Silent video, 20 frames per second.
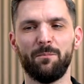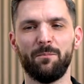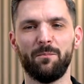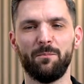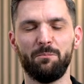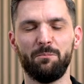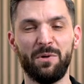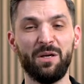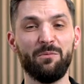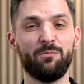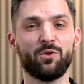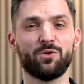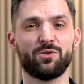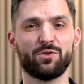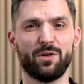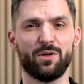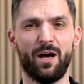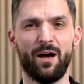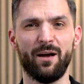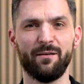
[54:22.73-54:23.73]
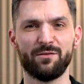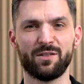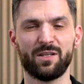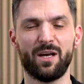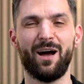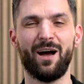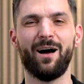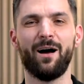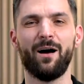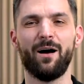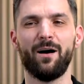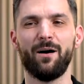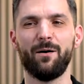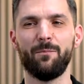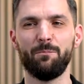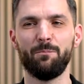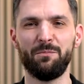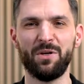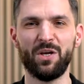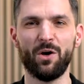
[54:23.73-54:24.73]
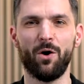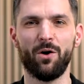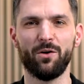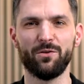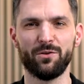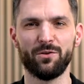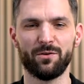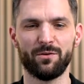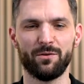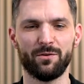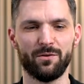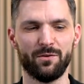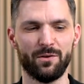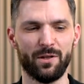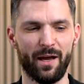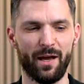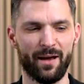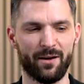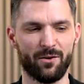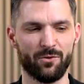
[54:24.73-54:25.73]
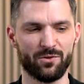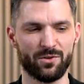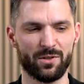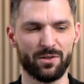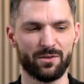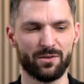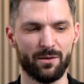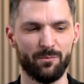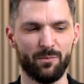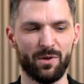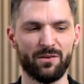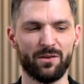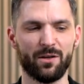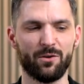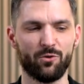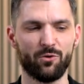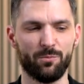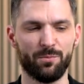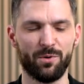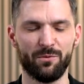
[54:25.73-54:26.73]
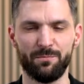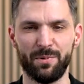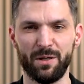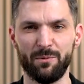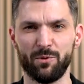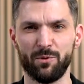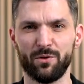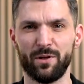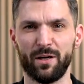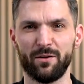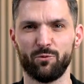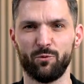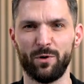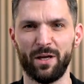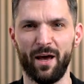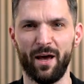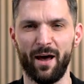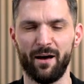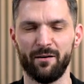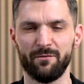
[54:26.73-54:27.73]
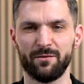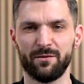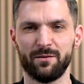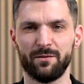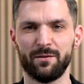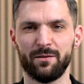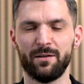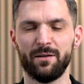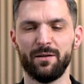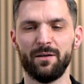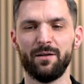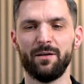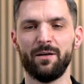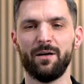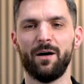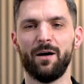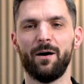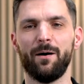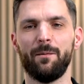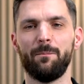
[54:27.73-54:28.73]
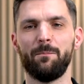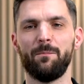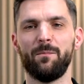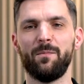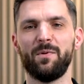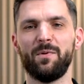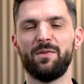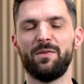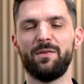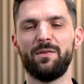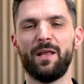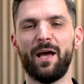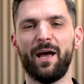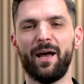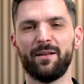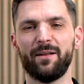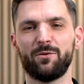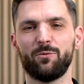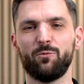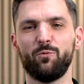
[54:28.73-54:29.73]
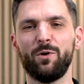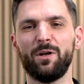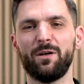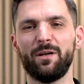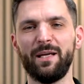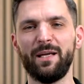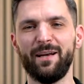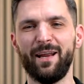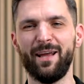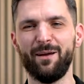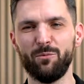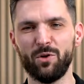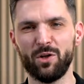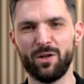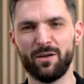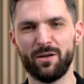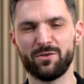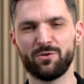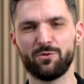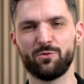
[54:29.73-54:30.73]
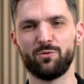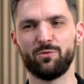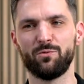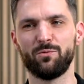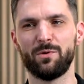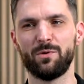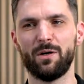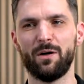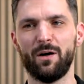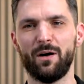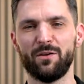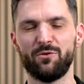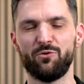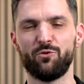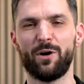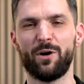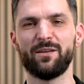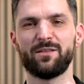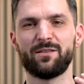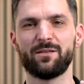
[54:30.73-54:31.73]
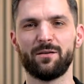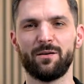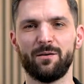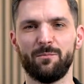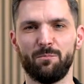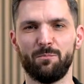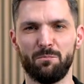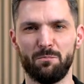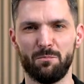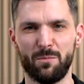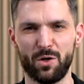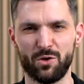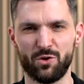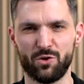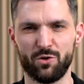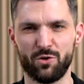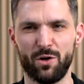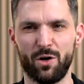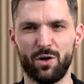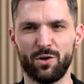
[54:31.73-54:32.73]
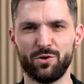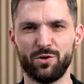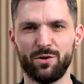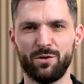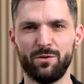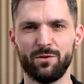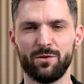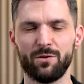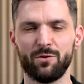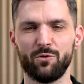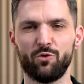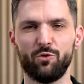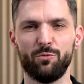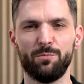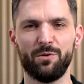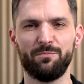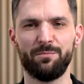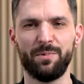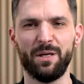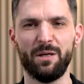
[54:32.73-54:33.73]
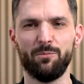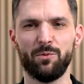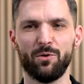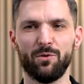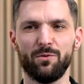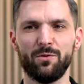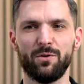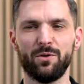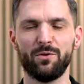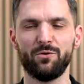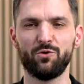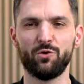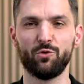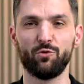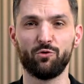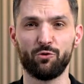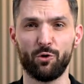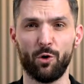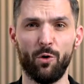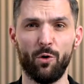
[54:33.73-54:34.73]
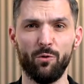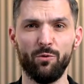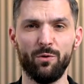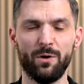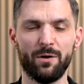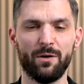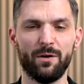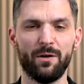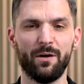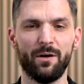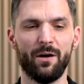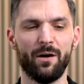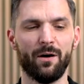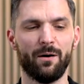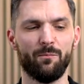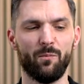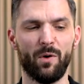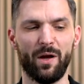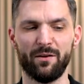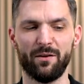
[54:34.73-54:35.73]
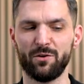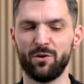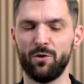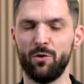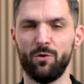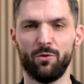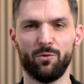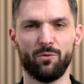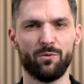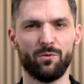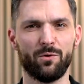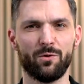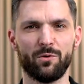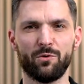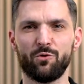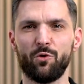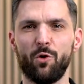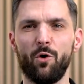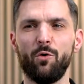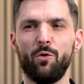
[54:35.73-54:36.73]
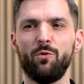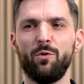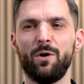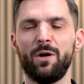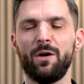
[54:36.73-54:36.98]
people's lives beyond the ecosystem and the group of people that we have, that will enable us to address a much larger group of people, to grow and grow